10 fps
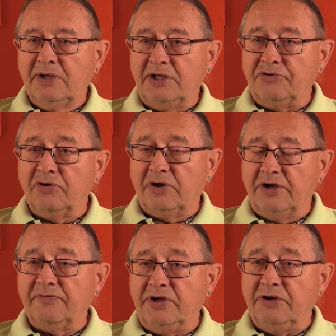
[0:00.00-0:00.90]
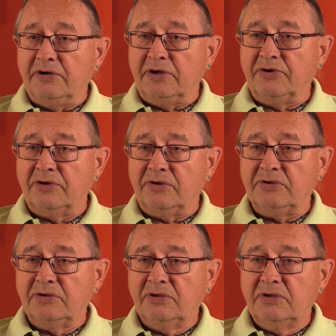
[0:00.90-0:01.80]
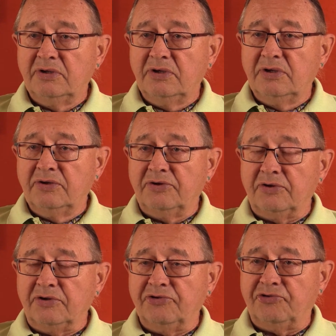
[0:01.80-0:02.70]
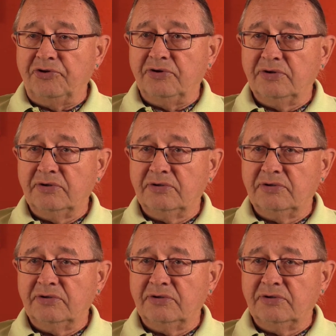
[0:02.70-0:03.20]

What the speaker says: and taught every year until this year,